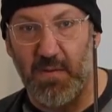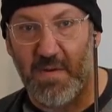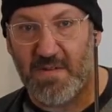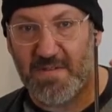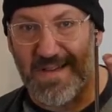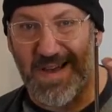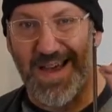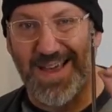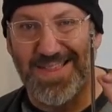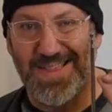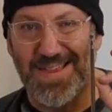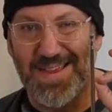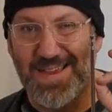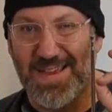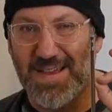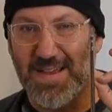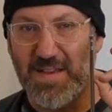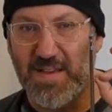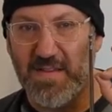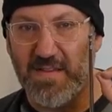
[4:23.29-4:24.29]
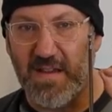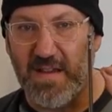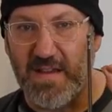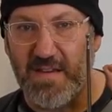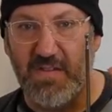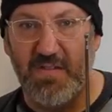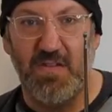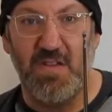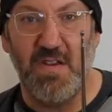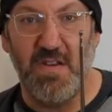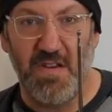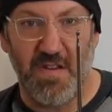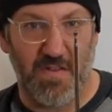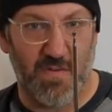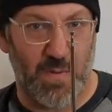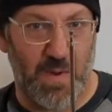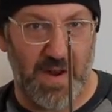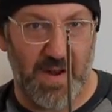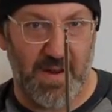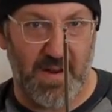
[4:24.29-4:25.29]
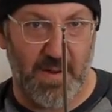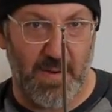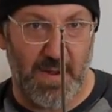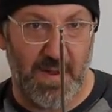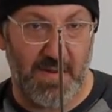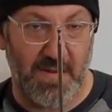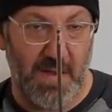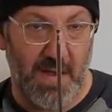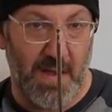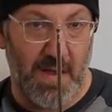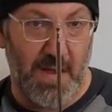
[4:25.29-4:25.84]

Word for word: which I think is a genius way to do it,